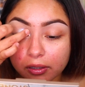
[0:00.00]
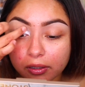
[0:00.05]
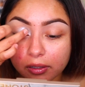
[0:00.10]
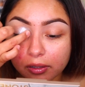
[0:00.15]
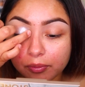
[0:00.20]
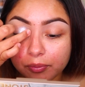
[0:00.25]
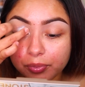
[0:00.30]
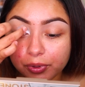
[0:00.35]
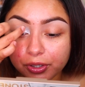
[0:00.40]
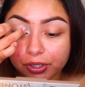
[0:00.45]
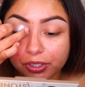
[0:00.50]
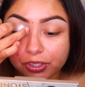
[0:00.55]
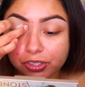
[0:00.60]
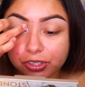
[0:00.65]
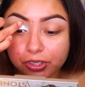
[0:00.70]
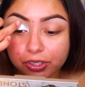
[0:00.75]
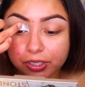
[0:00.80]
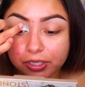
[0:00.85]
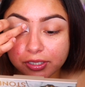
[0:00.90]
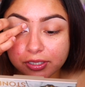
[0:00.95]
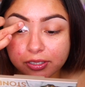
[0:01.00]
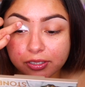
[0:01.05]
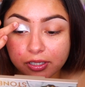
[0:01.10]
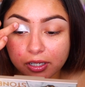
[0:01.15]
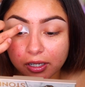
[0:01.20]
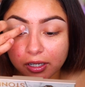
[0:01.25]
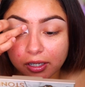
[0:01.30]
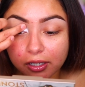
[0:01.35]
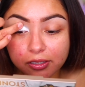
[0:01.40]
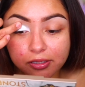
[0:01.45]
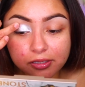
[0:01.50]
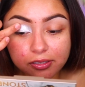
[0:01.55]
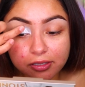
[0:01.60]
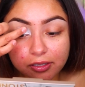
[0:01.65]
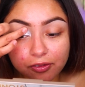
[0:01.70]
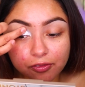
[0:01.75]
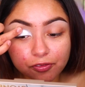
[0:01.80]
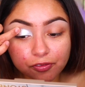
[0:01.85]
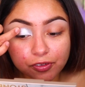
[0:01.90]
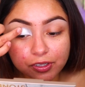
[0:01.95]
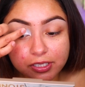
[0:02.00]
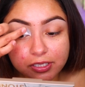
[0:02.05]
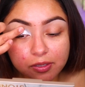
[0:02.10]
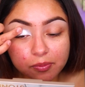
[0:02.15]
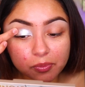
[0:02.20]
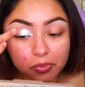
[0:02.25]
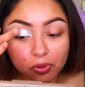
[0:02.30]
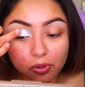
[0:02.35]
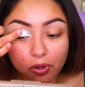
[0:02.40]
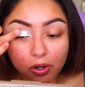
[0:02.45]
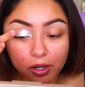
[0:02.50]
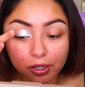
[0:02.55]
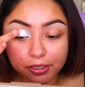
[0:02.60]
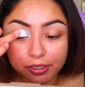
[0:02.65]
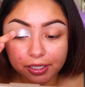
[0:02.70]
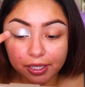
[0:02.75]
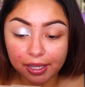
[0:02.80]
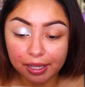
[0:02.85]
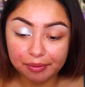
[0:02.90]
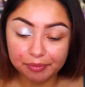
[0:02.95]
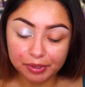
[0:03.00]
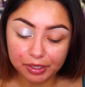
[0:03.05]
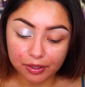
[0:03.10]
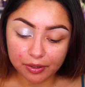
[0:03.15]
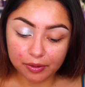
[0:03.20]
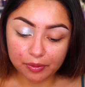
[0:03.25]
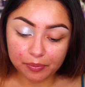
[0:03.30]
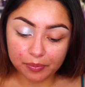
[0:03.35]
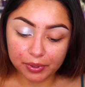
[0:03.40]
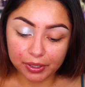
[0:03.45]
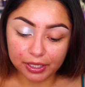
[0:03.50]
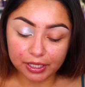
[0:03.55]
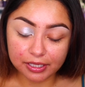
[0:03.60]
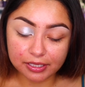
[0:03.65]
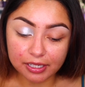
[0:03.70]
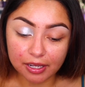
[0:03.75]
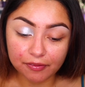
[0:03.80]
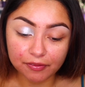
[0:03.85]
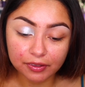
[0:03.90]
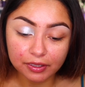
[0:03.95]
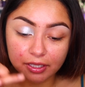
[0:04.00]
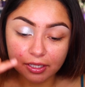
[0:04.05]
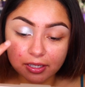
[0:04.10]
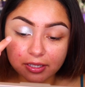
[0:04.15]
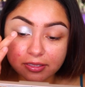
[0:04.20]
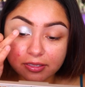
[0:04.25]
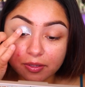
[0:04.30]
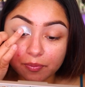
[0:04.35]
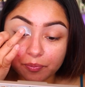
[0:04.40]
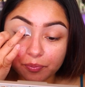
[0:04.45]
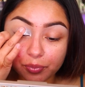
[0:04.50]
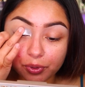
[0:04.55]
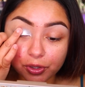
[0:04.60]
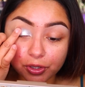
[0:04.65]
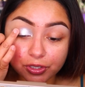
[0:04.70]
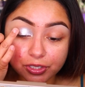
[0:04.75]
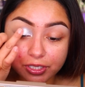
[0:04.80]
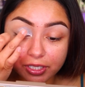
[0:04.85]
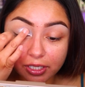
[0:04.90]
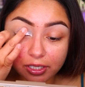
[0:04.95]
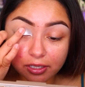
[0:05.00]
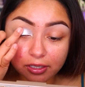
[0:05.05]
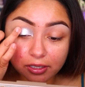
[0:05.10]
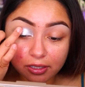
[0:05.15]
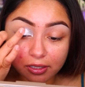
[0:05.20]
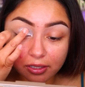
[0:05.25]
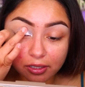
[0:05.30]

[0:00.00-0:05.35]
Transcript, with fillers: I'm pretty sure it's not visible on camera, but it definitely is in person.